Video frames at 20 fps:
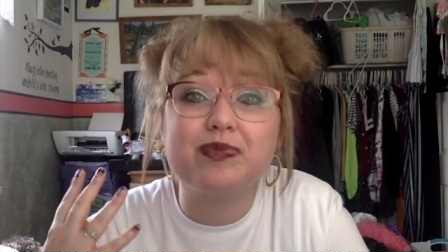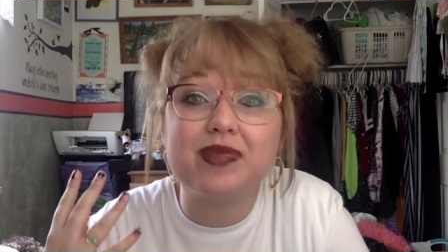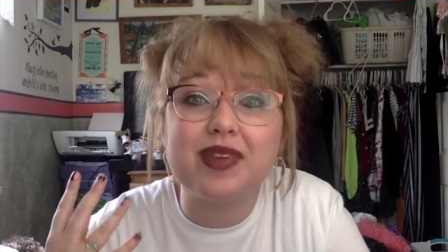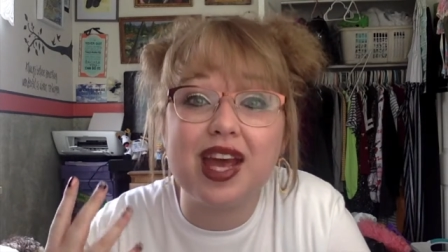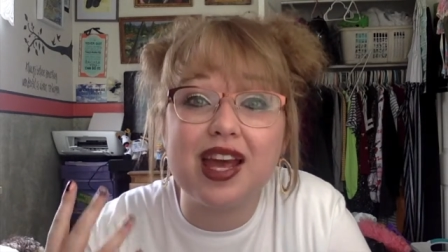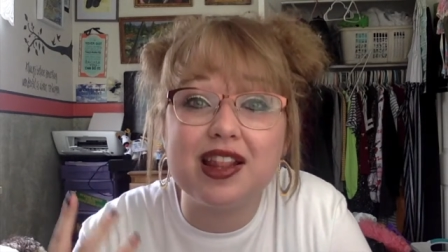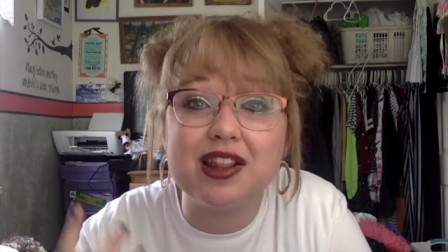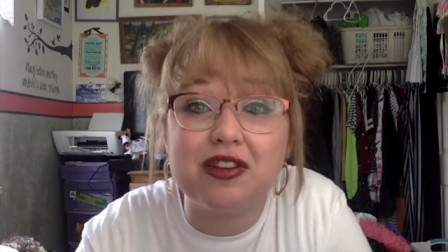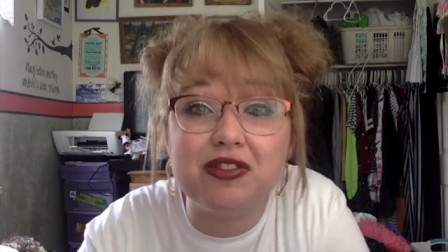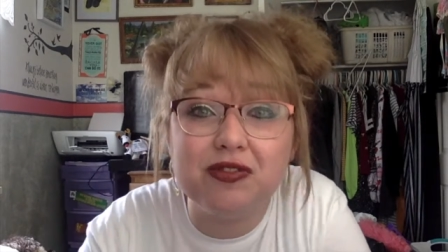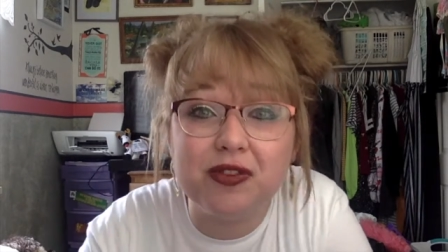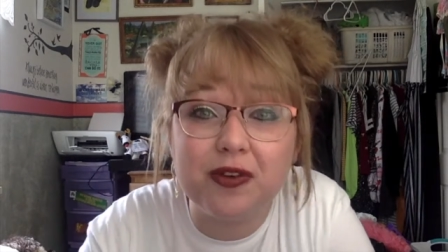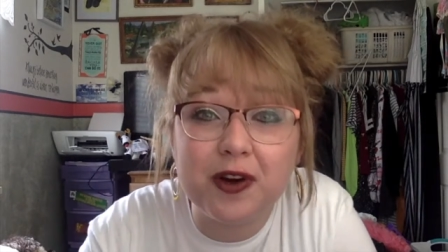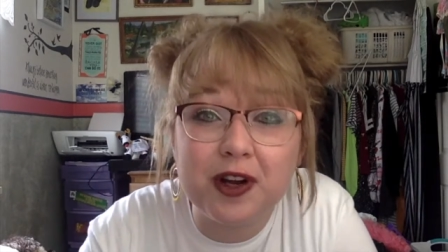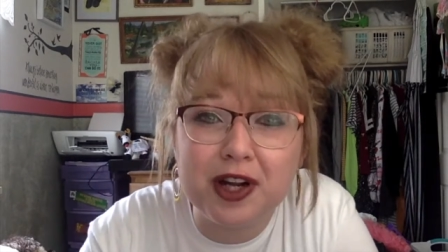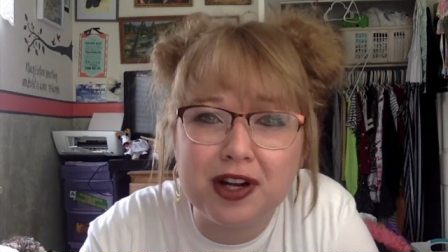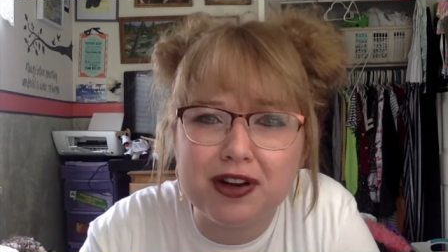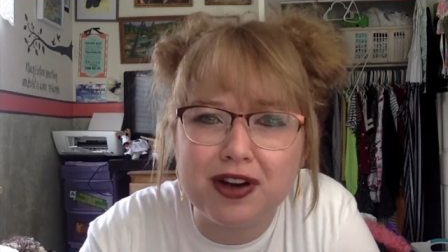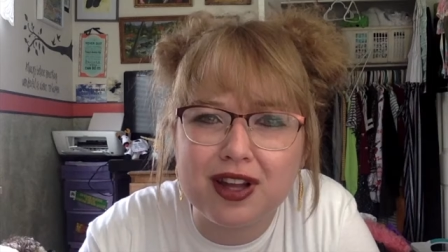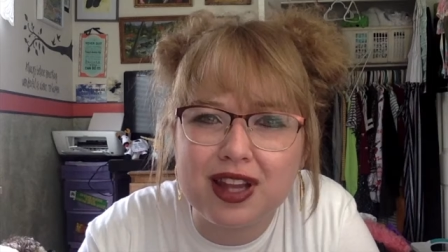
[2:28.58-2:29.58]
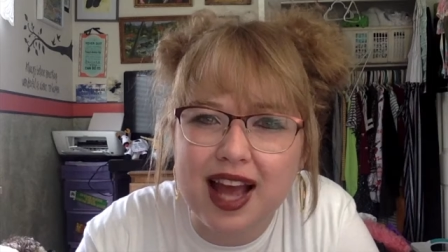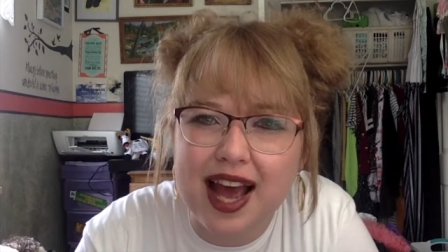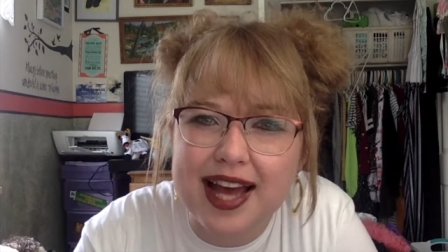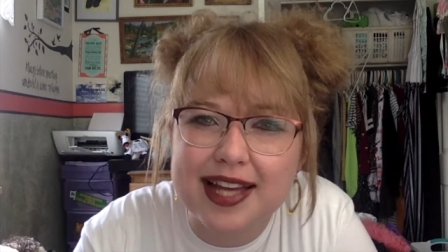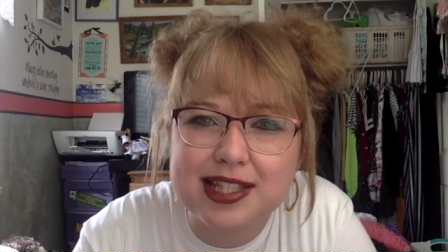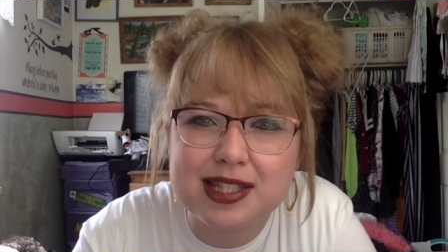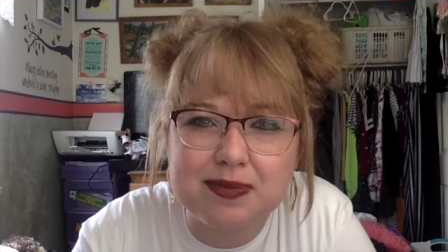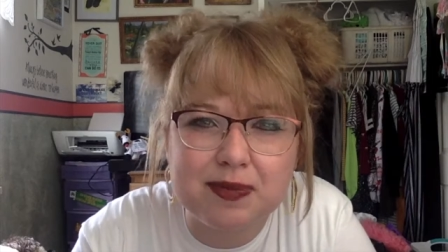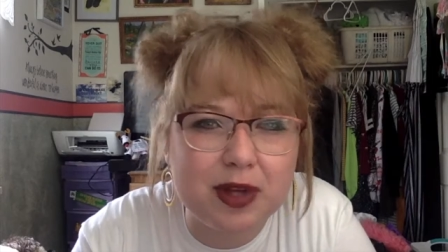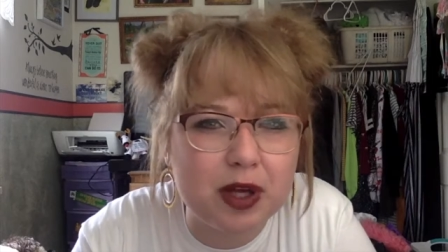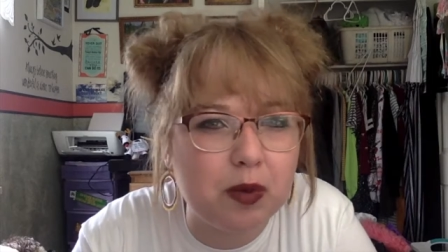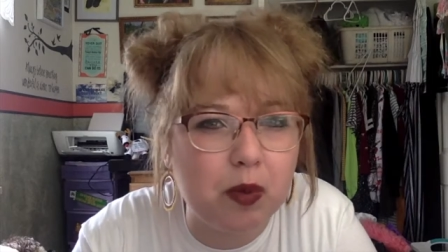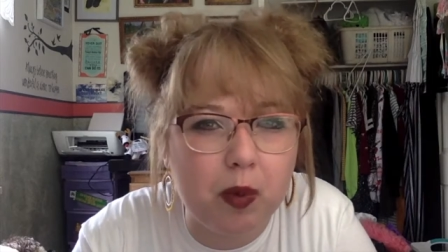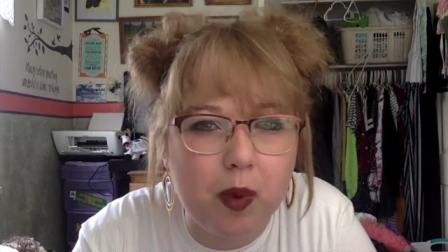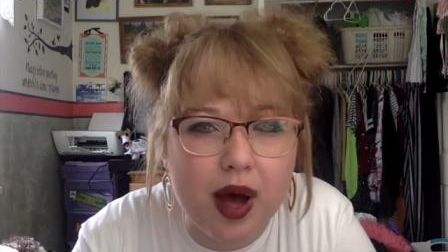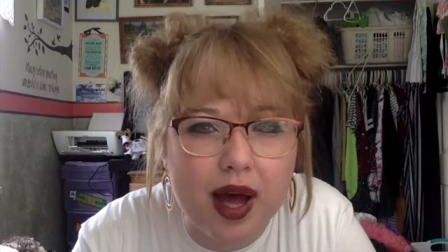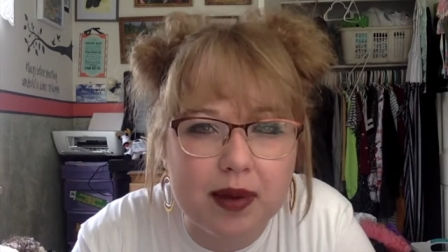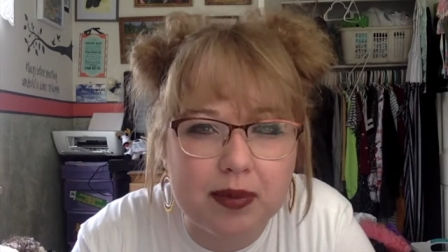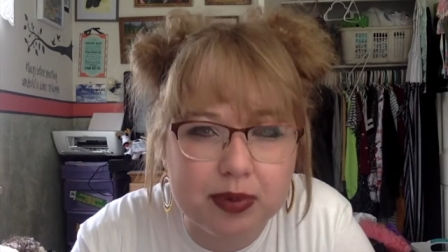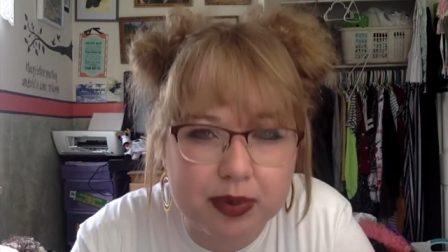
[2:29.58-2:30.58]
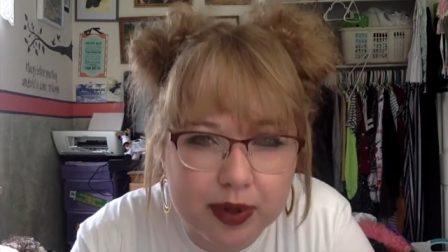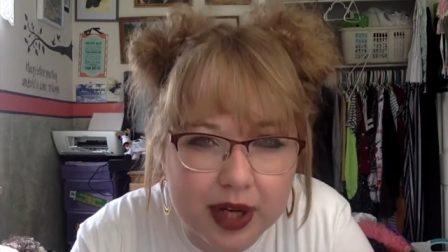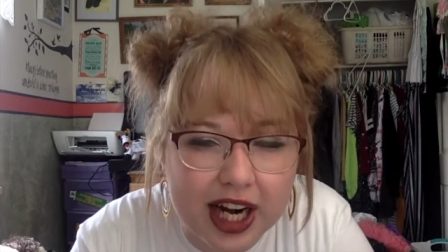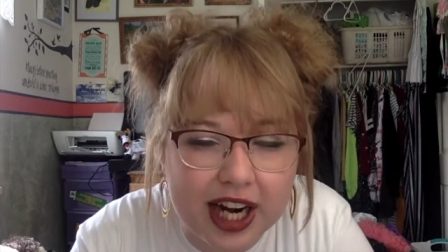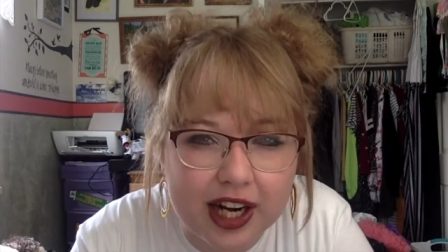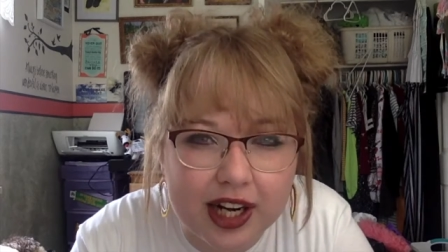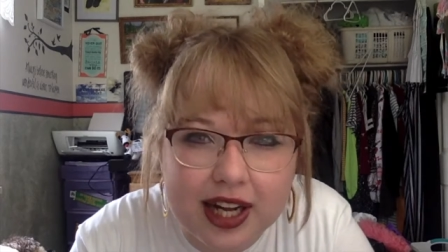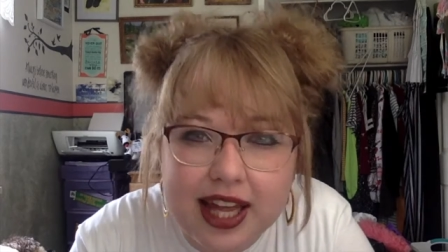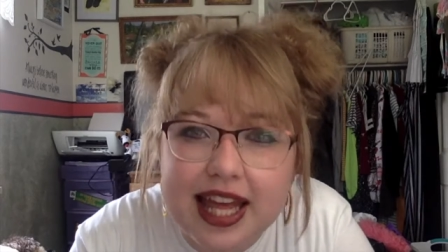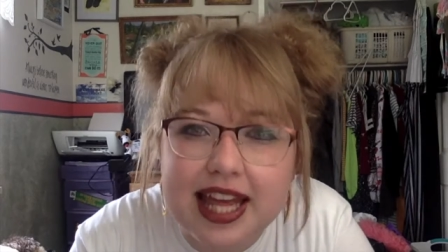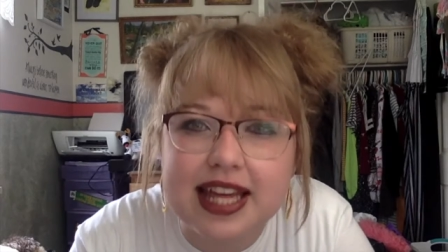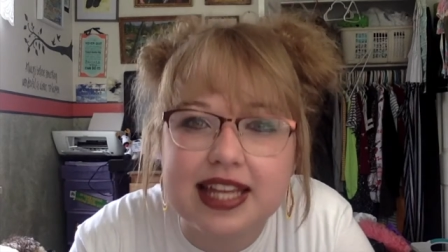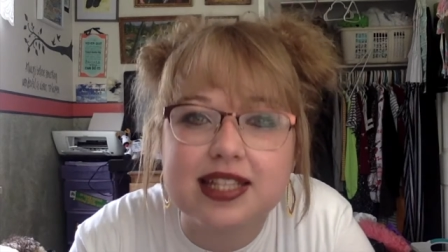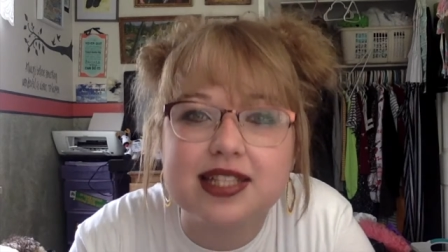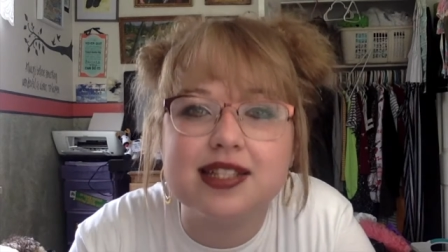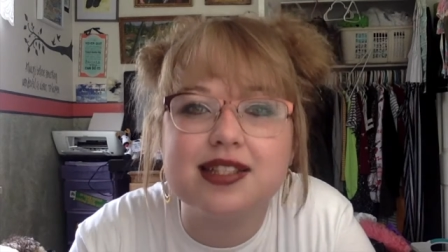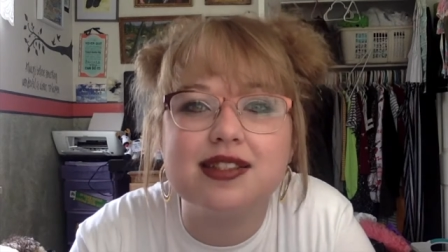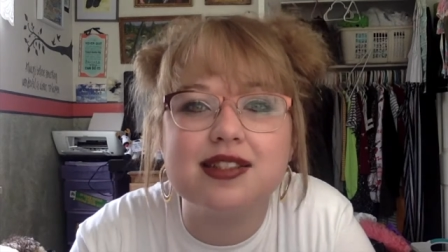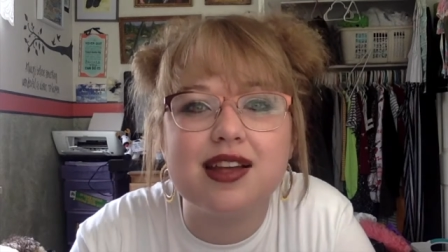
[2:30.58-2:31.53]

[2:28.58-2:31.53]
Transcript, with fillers: And the four-year-old asked me what prayer is.